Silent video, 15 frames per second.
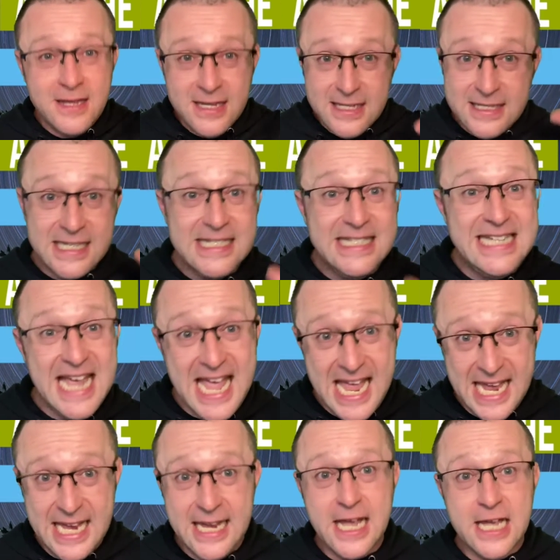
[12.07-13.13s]

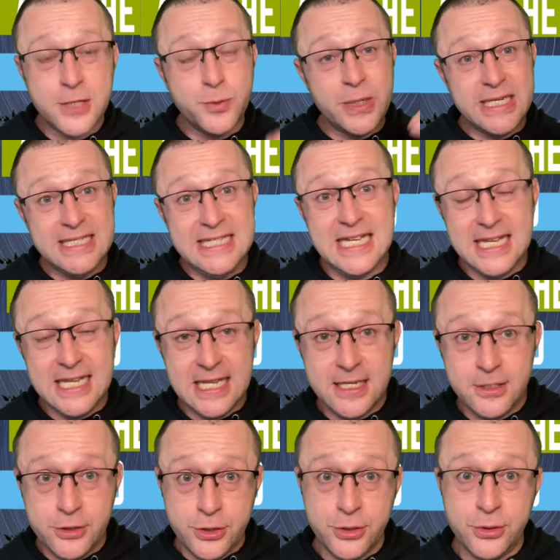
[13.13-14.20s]
today, as we dig
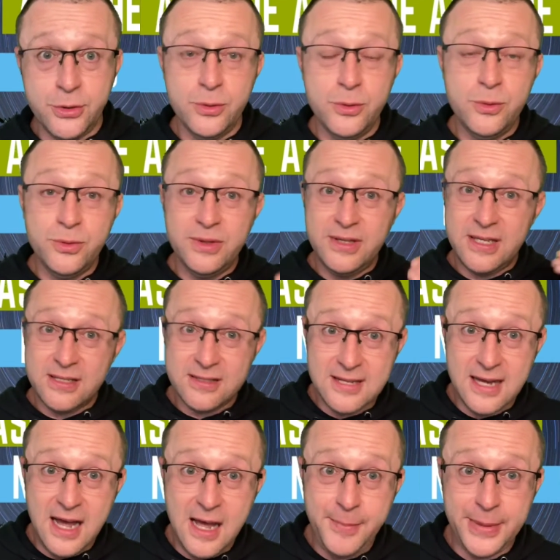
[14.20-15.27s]
into this
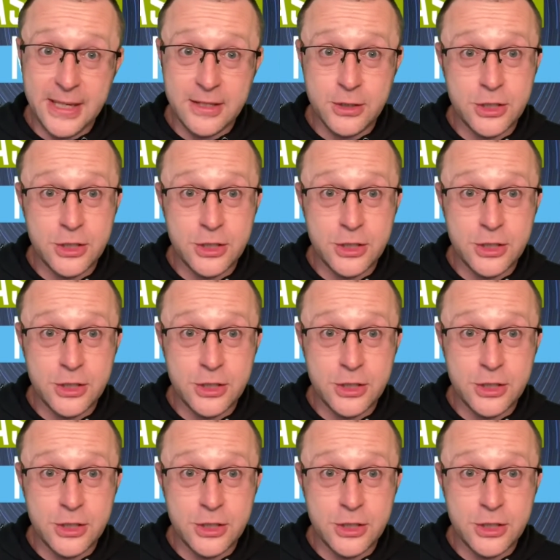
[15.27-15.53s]
topic,